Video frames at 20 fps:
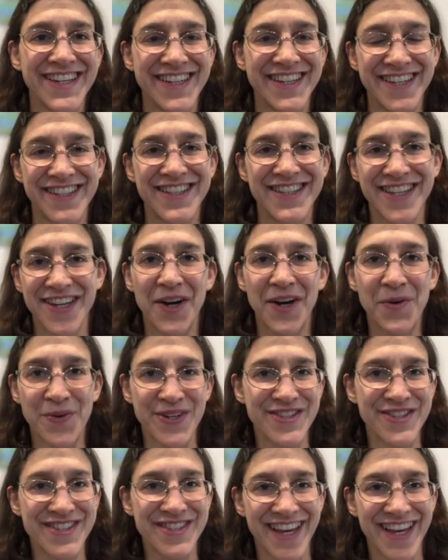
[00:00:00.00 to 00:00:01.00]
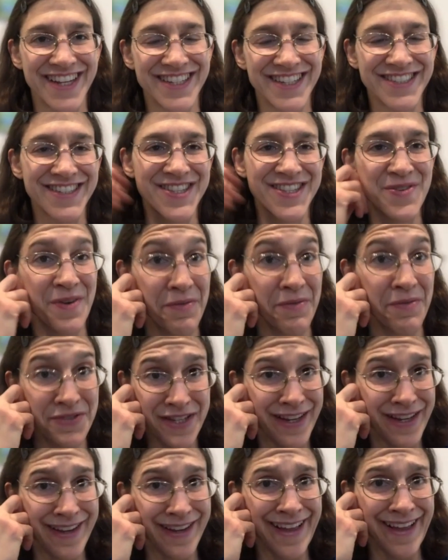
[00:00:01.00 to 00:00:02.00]
the young ones getting into the
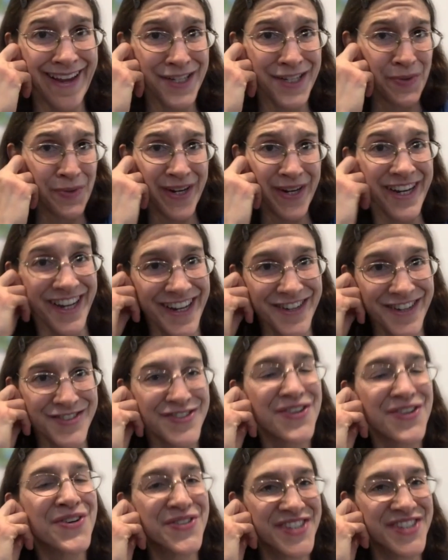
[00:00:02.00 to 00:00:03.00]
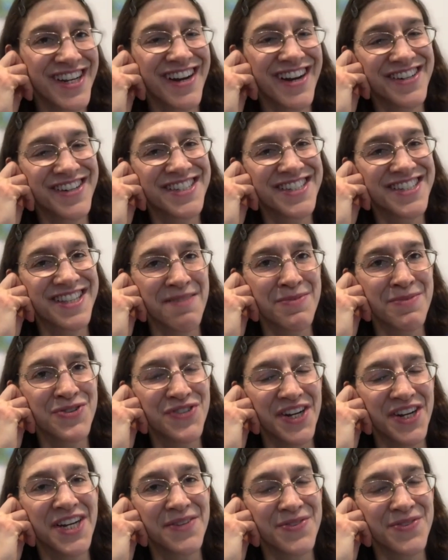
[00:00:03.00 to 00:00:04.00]
ufc at like 20 years old you know because they've been
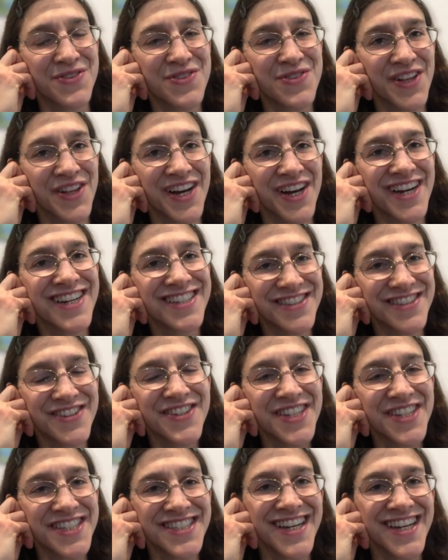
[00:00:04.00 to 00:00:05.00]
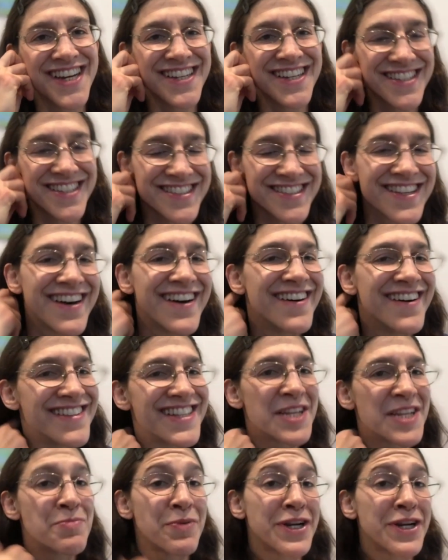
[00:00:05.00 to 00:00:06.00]
training for so long and they're legit so
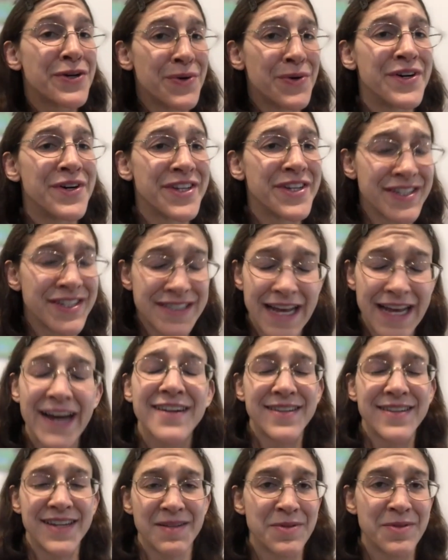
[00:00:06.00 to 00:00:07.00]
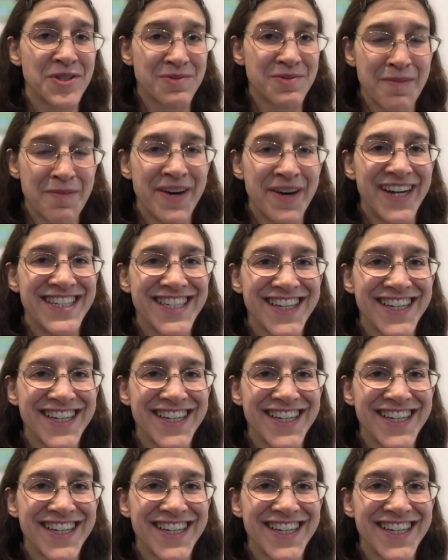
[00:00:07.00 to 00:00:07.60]
that's pretty cool exactly it blows my mind